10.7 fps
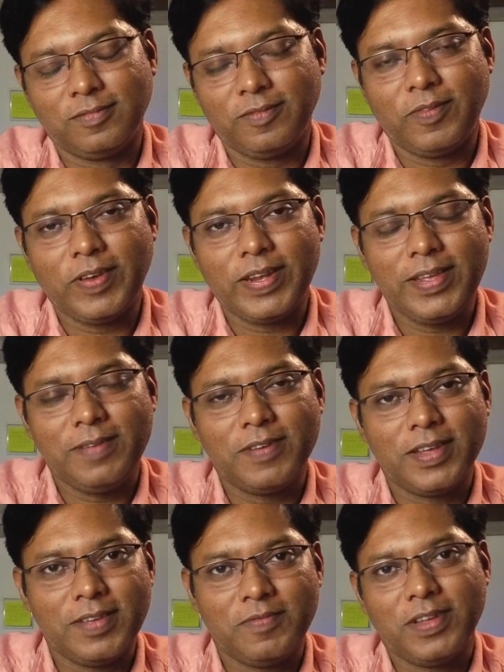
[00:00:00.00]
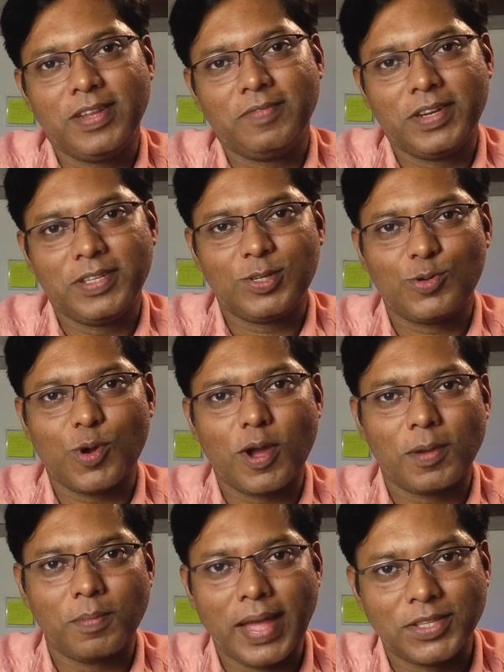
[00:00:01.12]
very
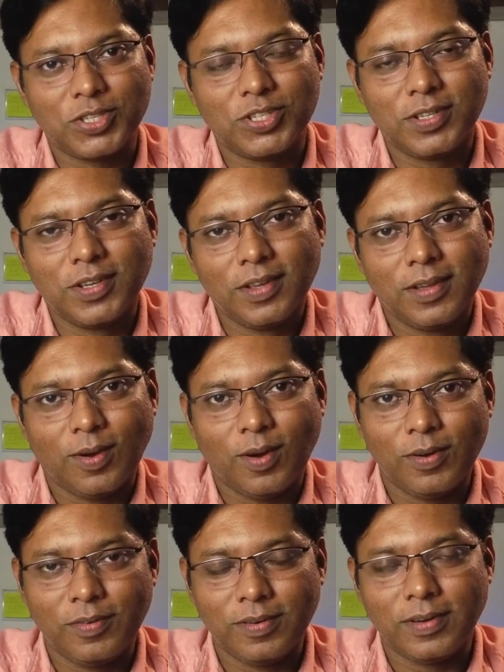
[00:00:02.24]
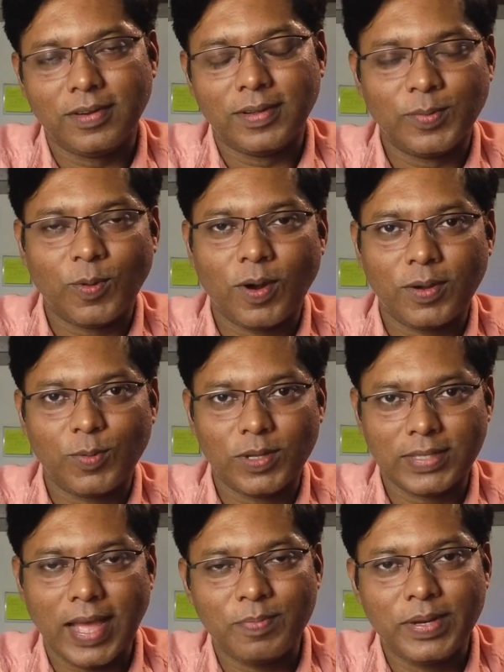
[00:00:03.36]
strong match on what was
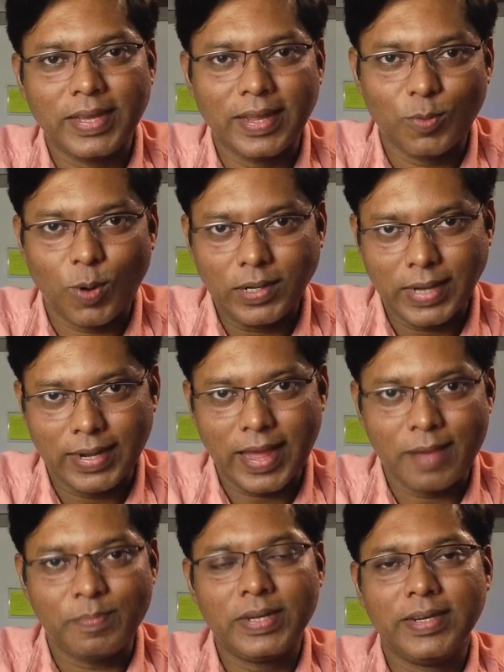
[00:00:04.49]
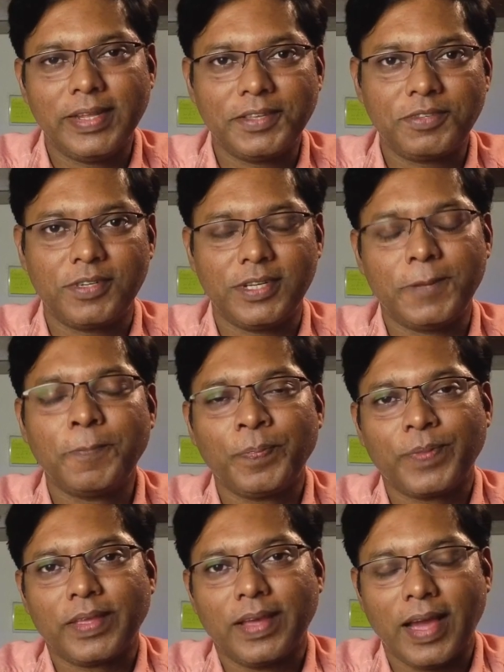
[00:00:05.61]
happening and what had happened in history,
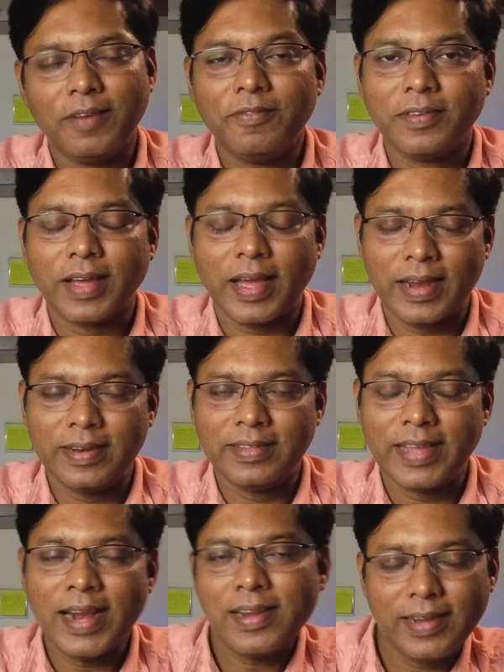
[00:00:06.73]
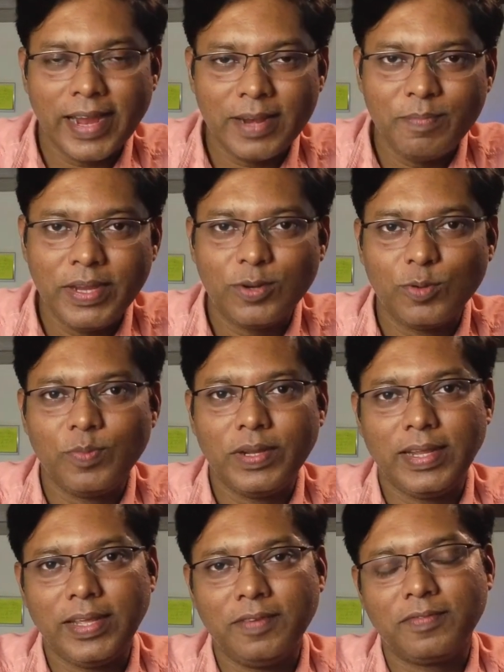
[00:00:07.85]
and that led me to
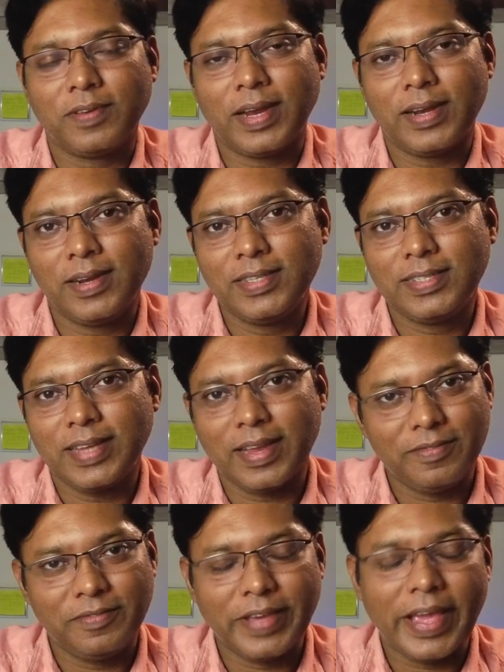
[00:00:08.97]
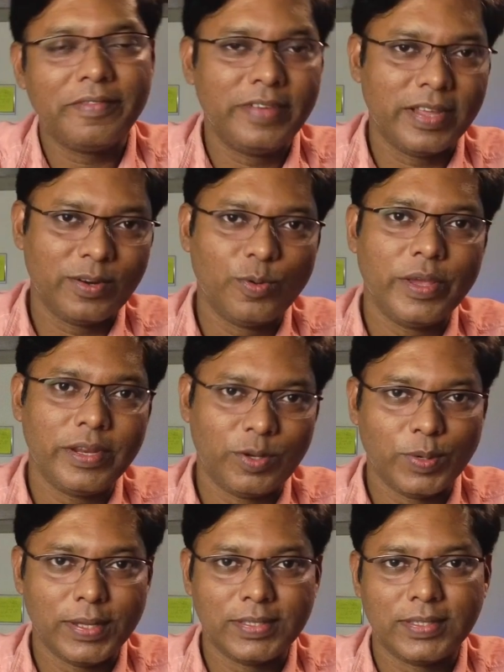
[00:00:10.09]
believe and understand where we are going
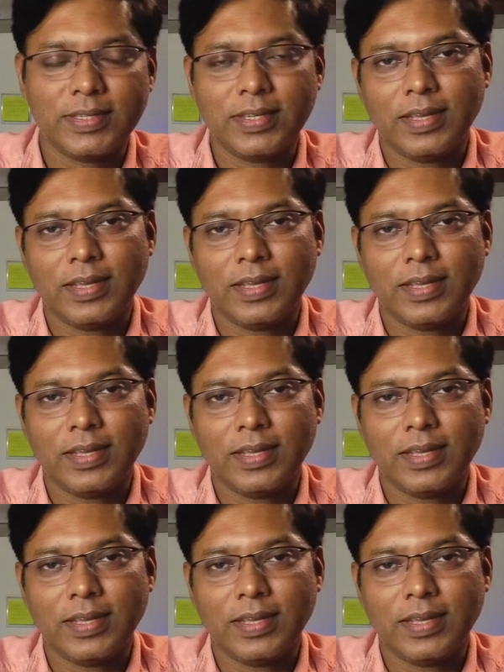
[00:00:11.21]
towards.